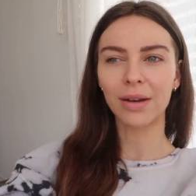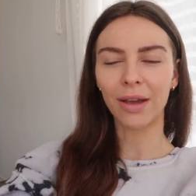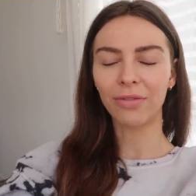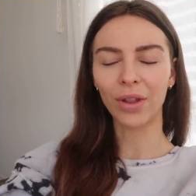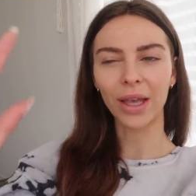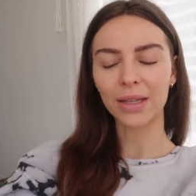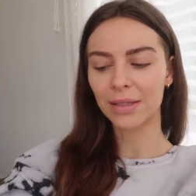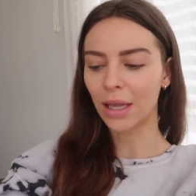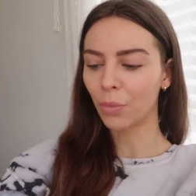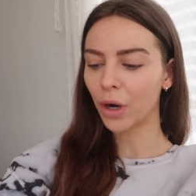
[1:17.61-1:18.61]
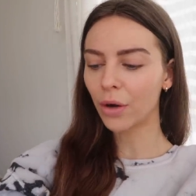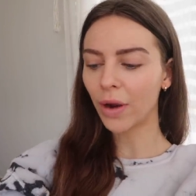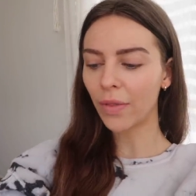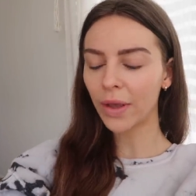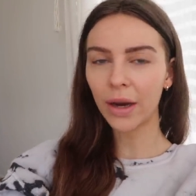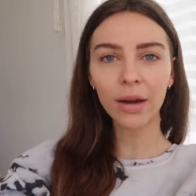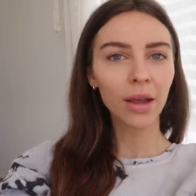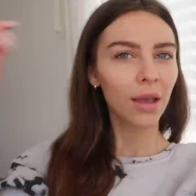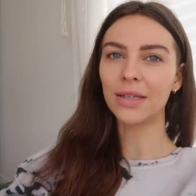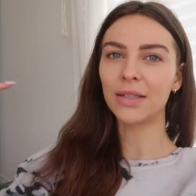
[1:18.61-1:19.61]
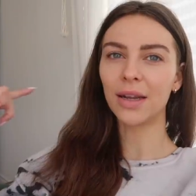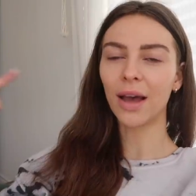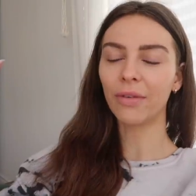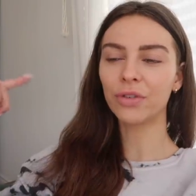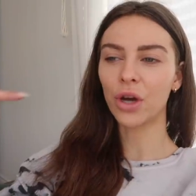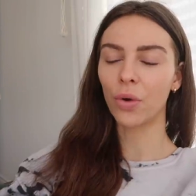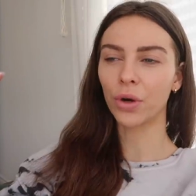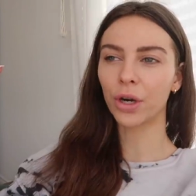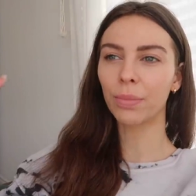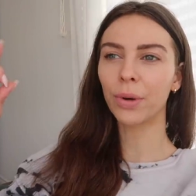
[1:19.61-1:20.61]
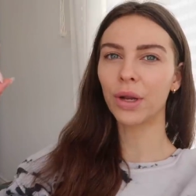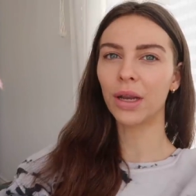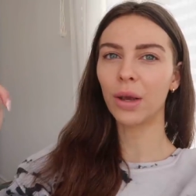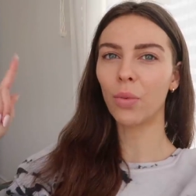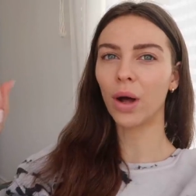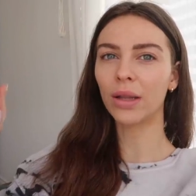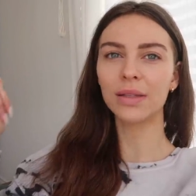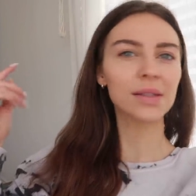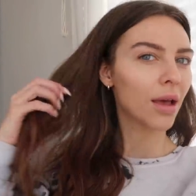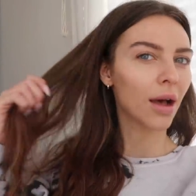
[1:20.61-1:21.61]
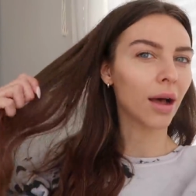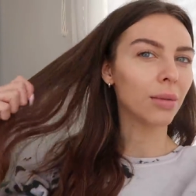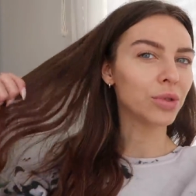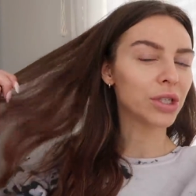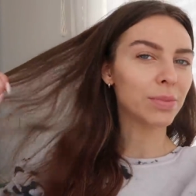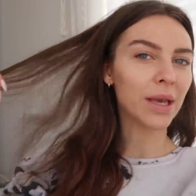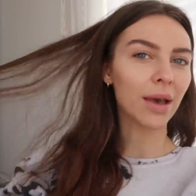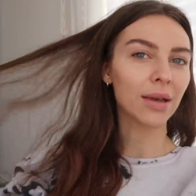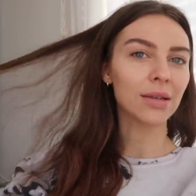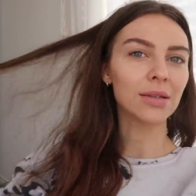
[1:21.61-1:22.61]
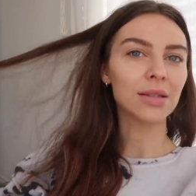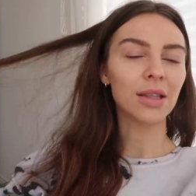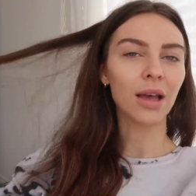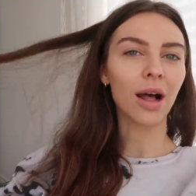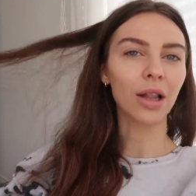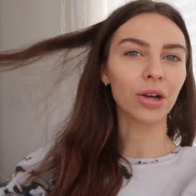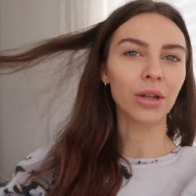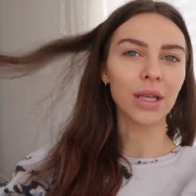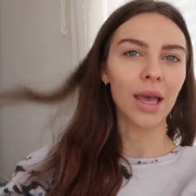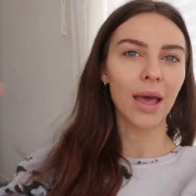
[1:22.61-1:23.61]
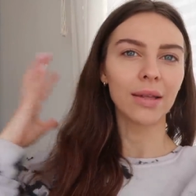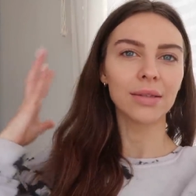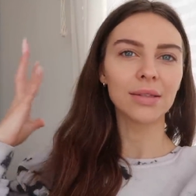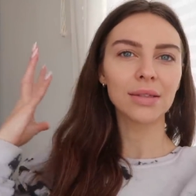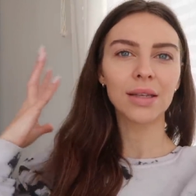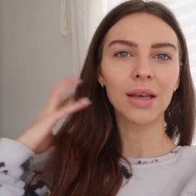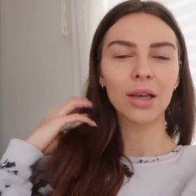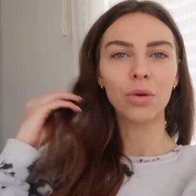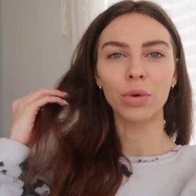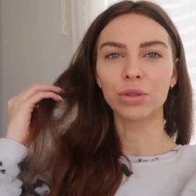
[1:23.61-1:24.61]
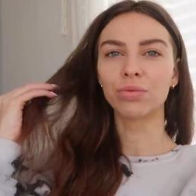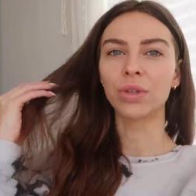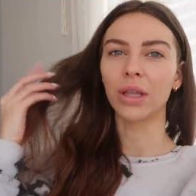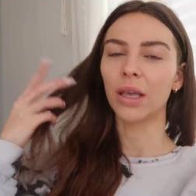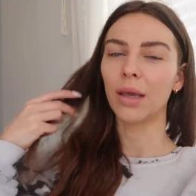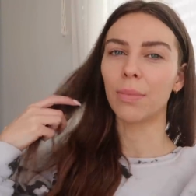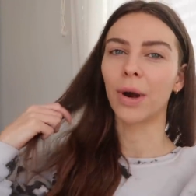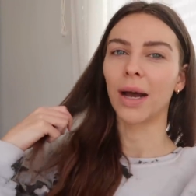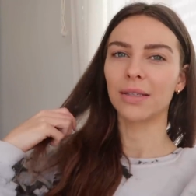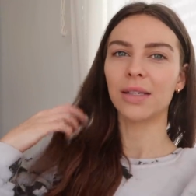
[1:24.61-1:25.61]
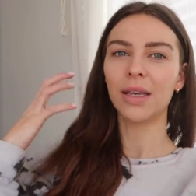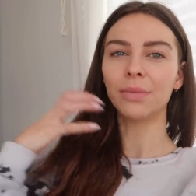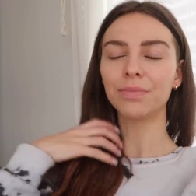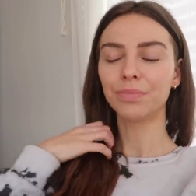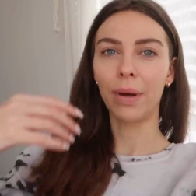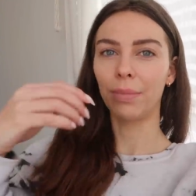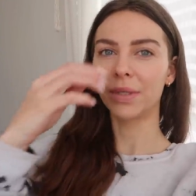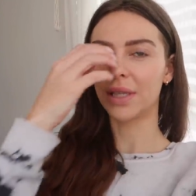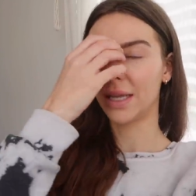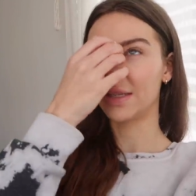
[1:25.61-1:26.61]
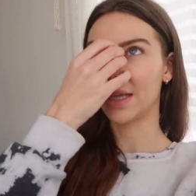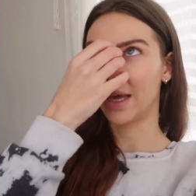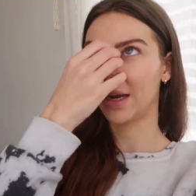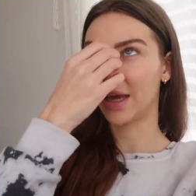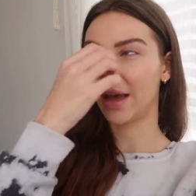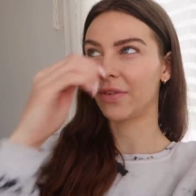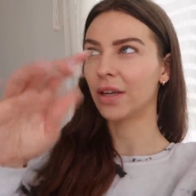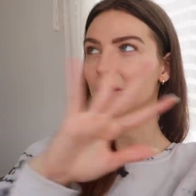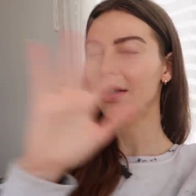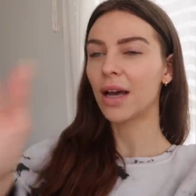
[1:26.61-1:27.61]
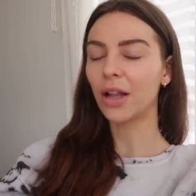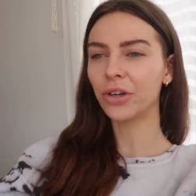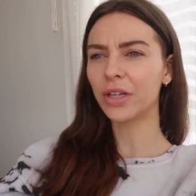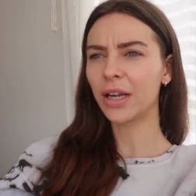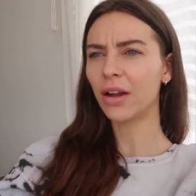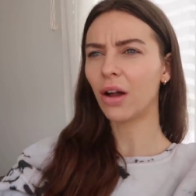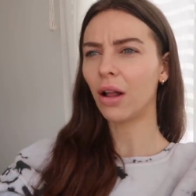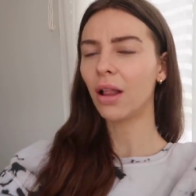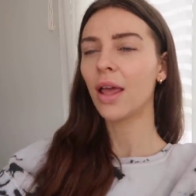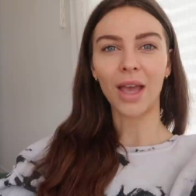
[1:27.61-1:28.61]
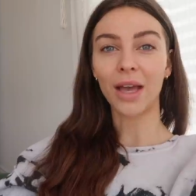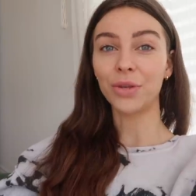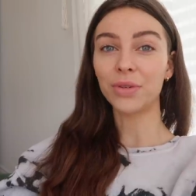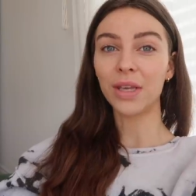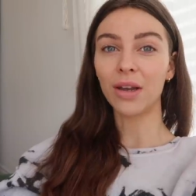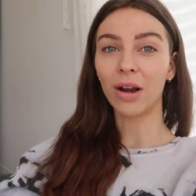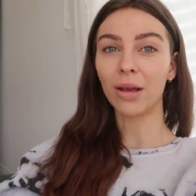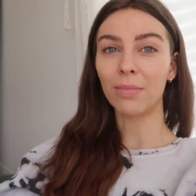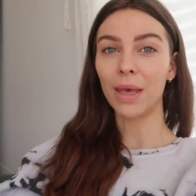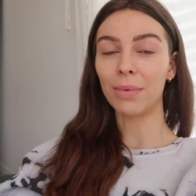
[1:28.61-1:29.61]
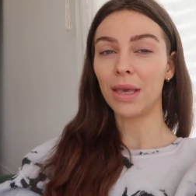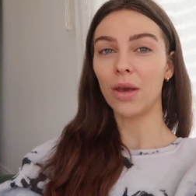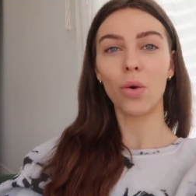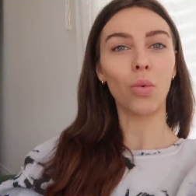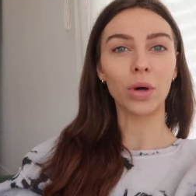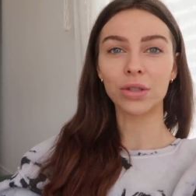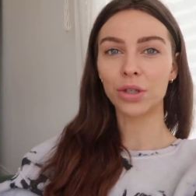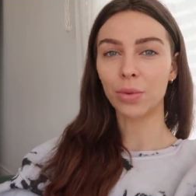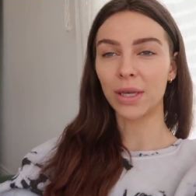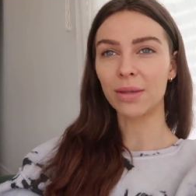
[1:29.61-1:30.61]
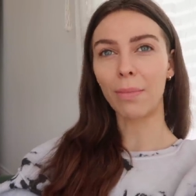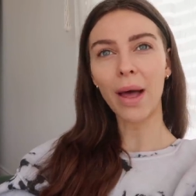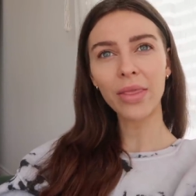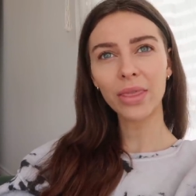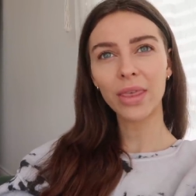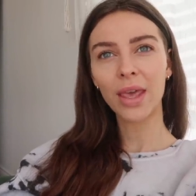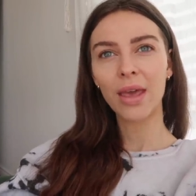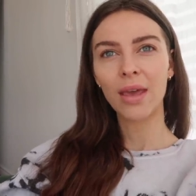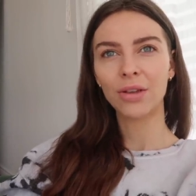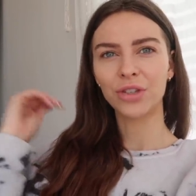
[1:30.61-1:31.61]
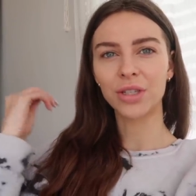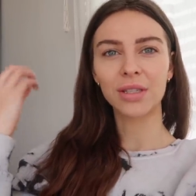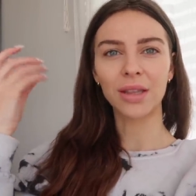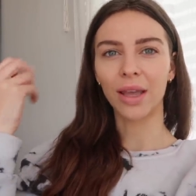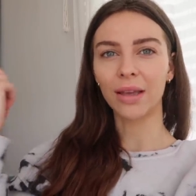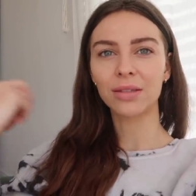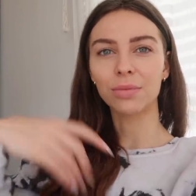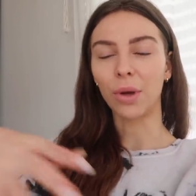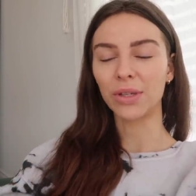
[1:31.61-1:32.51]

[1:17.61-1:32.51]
I feel like it's somewhere around there. I did have toner put in it once um, just because the color on the ends was really brassy. But besides that, I haven't colored it at all. I use heat on it maybe once or twice a month just in like small